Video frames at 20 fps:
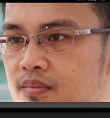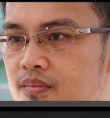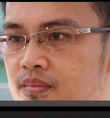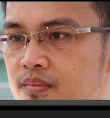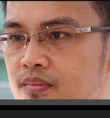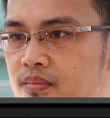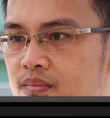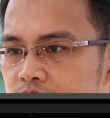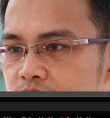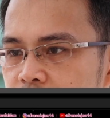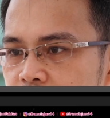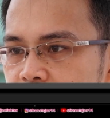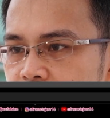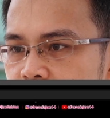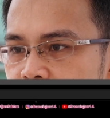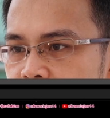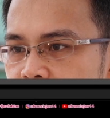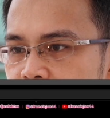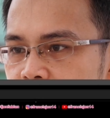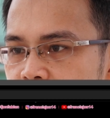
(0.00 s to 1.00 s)

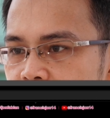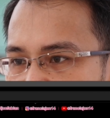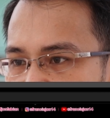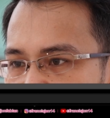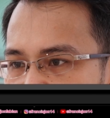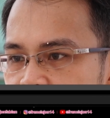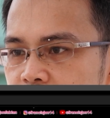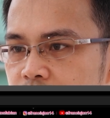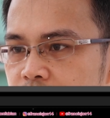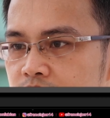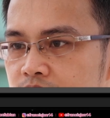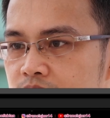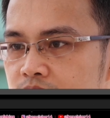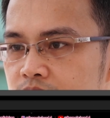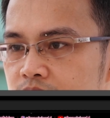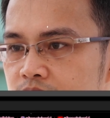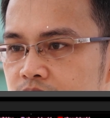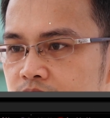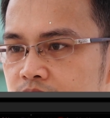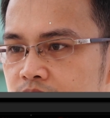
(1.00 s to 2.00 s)
so the
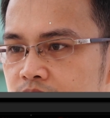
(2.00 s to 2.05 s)
photo is